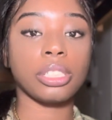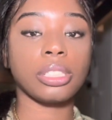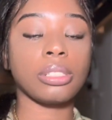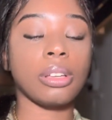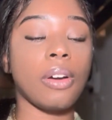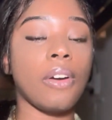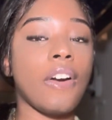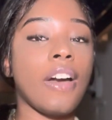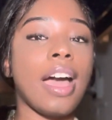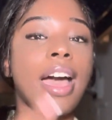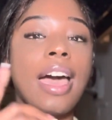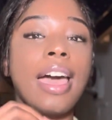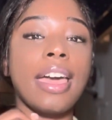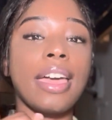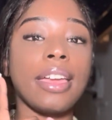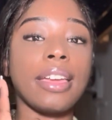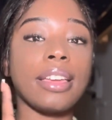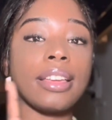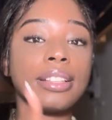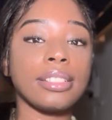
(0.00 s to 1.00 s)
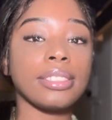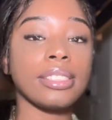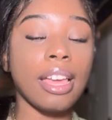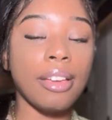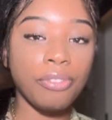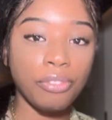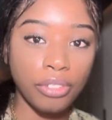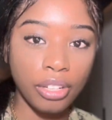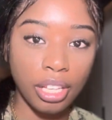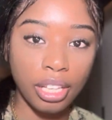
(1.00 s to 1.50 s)
So I
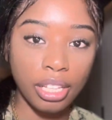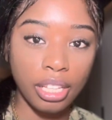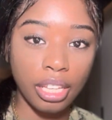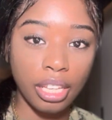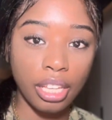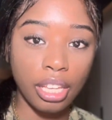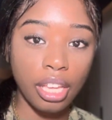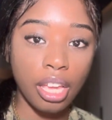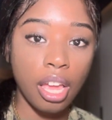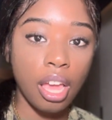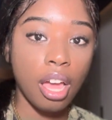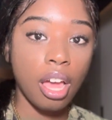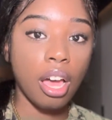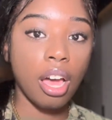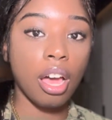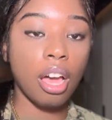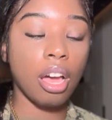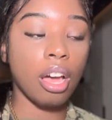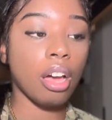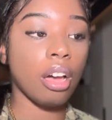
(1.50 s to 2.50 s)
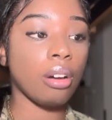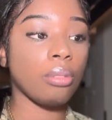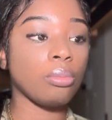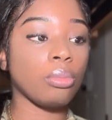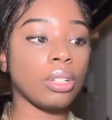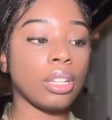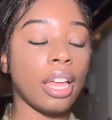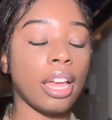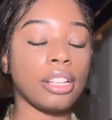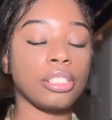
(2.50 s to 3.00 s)
definitely
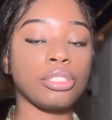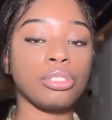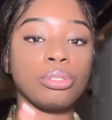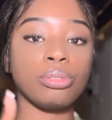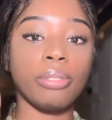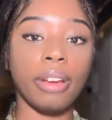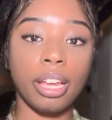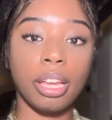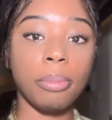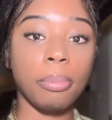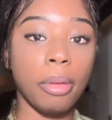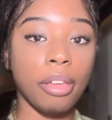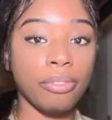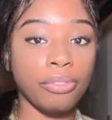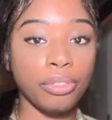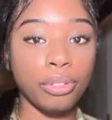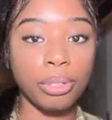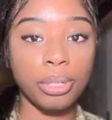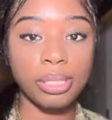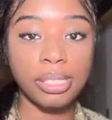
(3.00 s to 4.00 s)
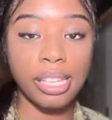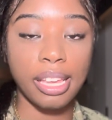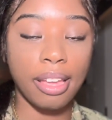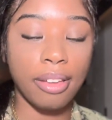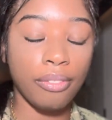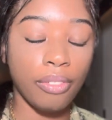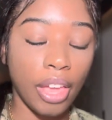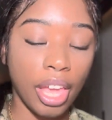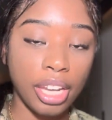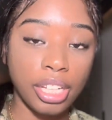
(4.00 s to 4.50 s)
would like to recommend for you to take
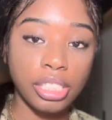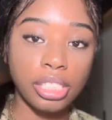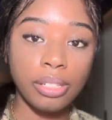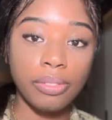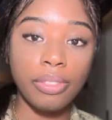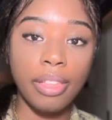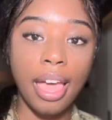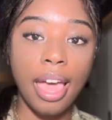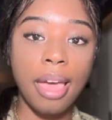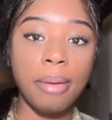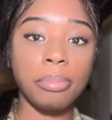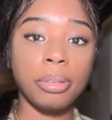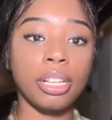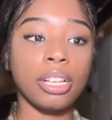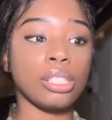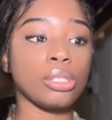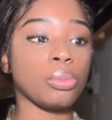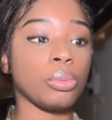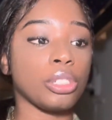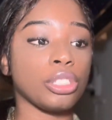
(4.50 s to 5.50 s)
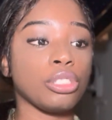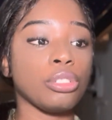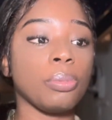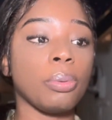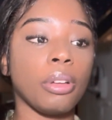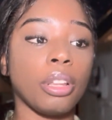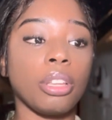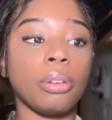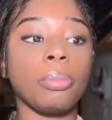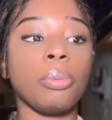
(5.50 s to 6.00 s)
advantage of that, because once you
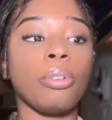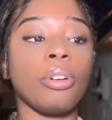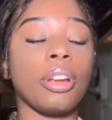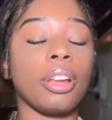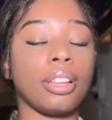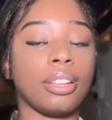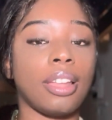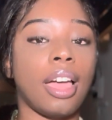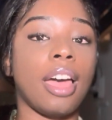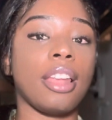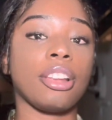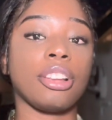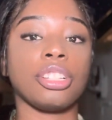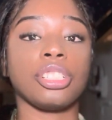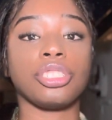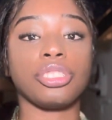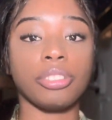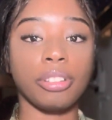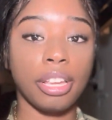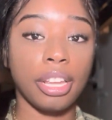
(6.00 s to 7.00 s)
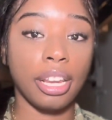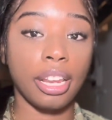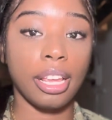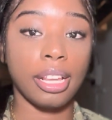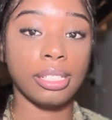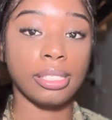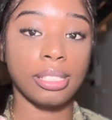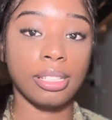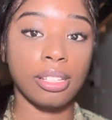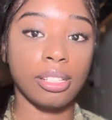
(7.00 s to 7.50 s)
pull in port, a lot of the
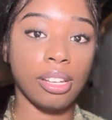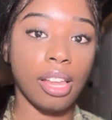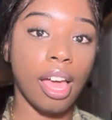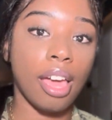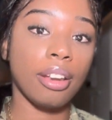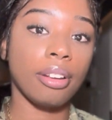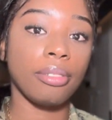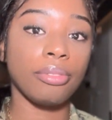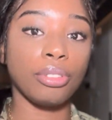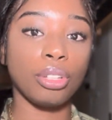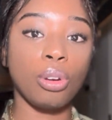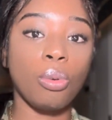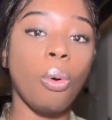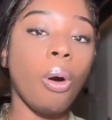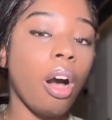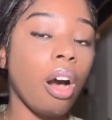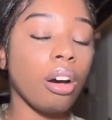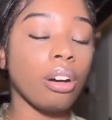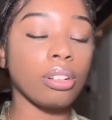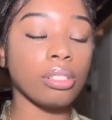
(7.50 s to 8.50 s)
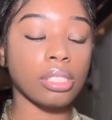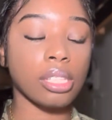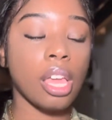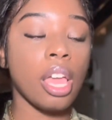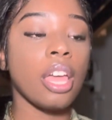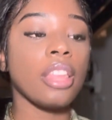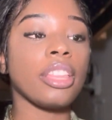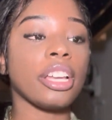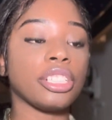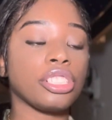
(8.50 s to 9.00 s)
trainings and a lot of the quals
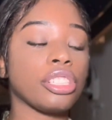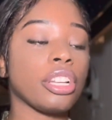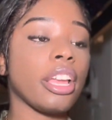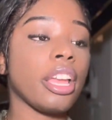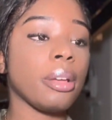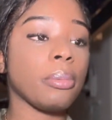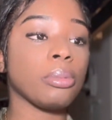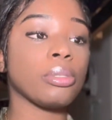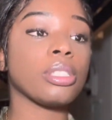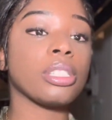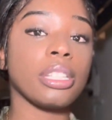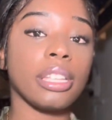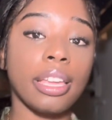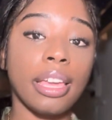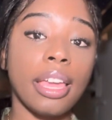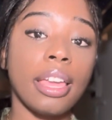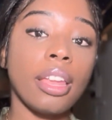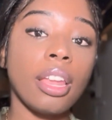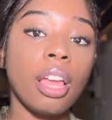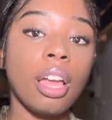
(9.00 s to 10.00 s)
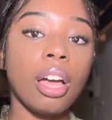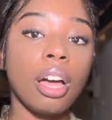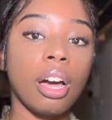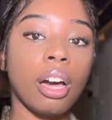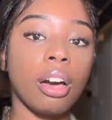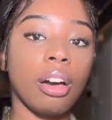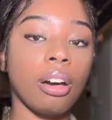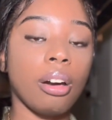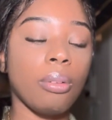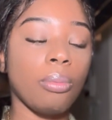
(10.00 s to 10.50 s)
that you're able to get
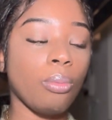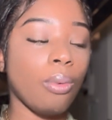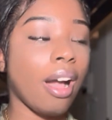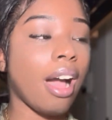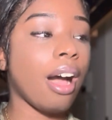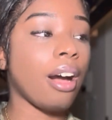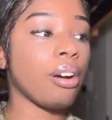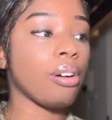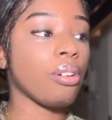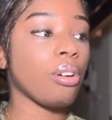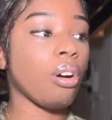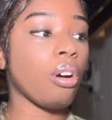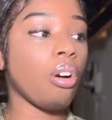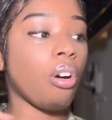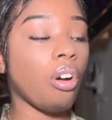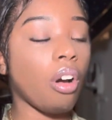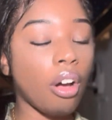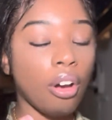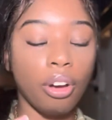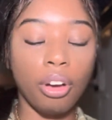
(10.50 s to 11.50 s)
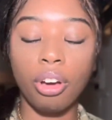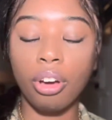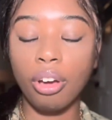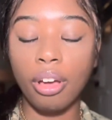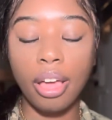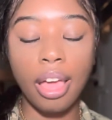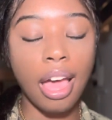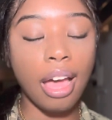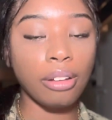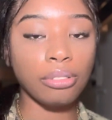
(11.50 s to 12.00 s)
while
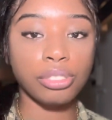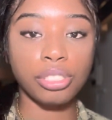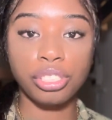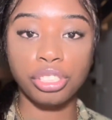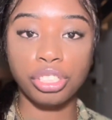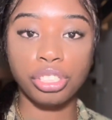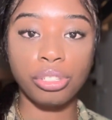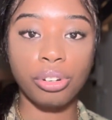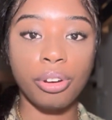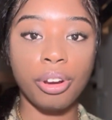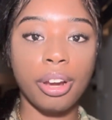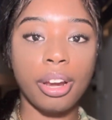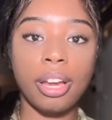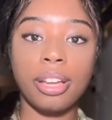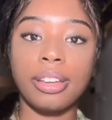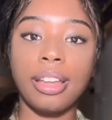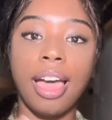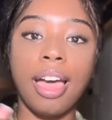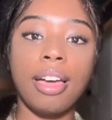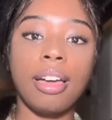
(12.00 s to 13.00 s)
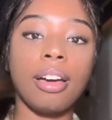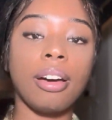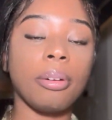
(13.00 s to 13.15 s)
out to shore are not